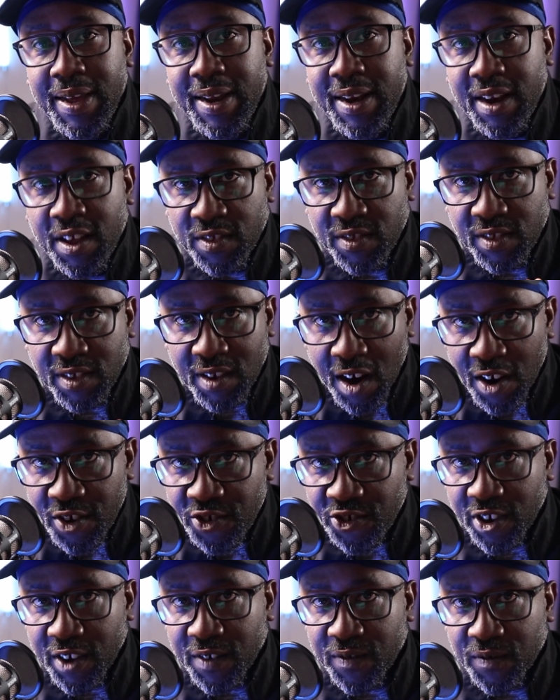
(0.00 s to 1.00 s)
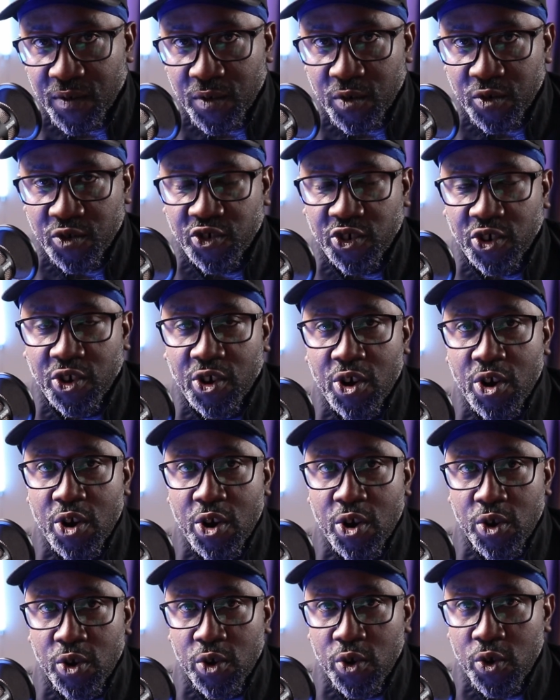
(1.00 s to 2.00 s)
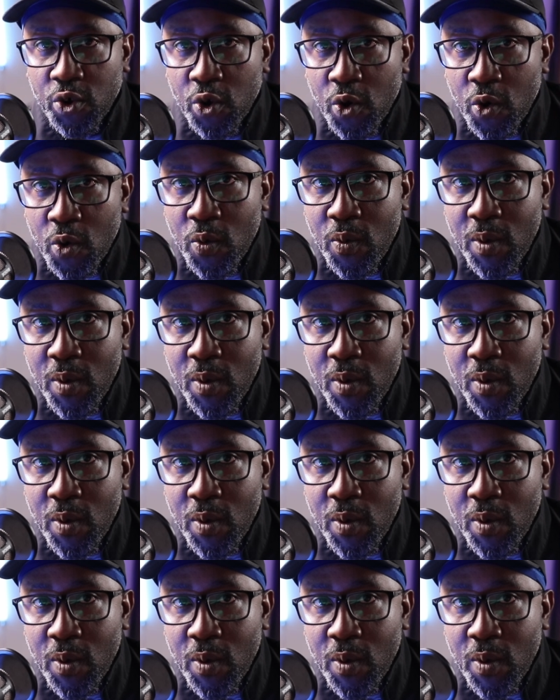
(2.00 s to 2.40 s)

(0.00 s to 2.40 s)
In a Star Trek future, no